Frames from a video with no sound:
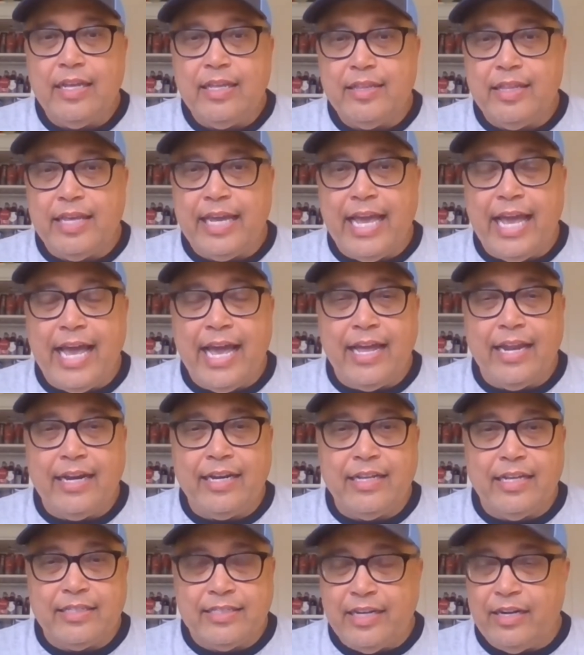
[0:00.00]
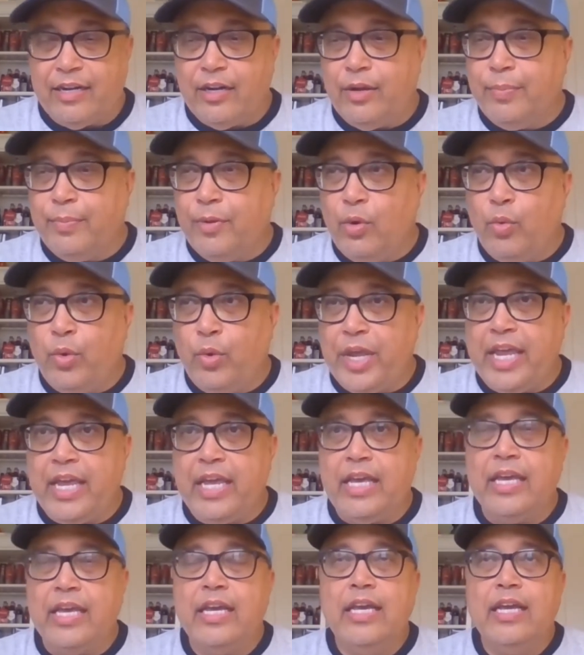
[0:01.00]
They had a terrible
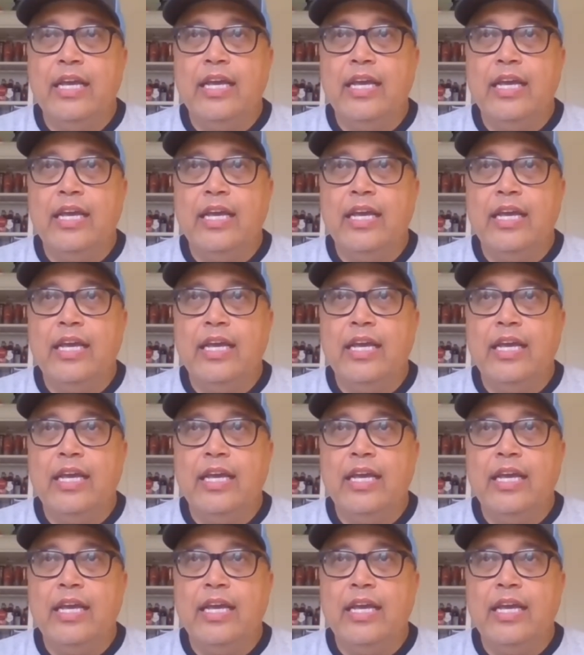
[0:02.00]
week